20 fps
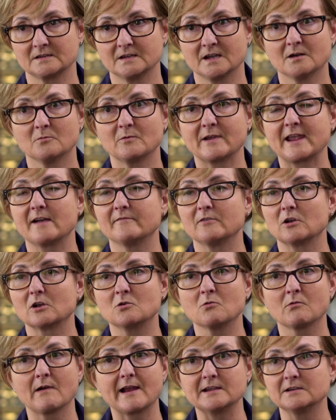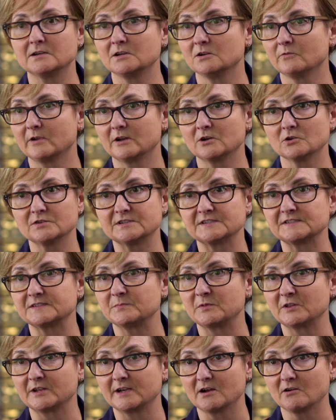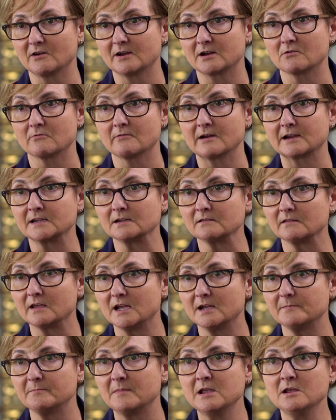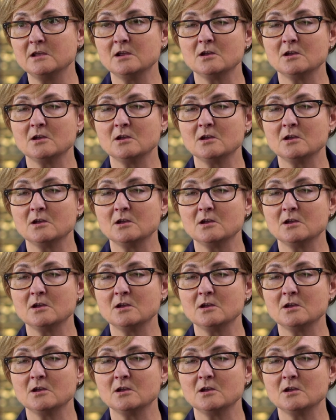Yeah, we have a great new interdisciplinary curriculum.